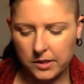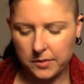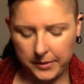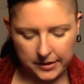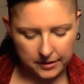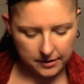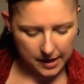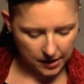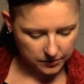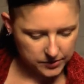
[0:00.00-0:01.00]
depending on
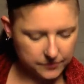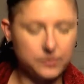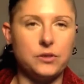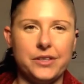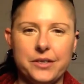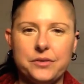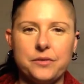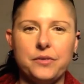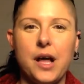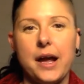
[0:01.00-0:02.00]
how difficult it is
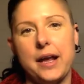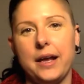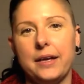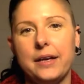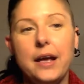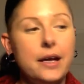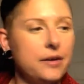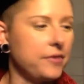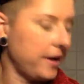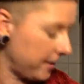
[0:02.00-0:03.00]
to fly and
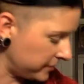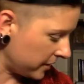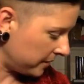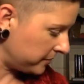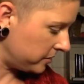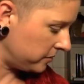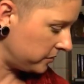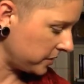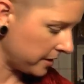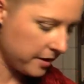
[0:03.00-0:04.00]
if I have time to
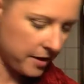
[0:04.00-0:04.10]
set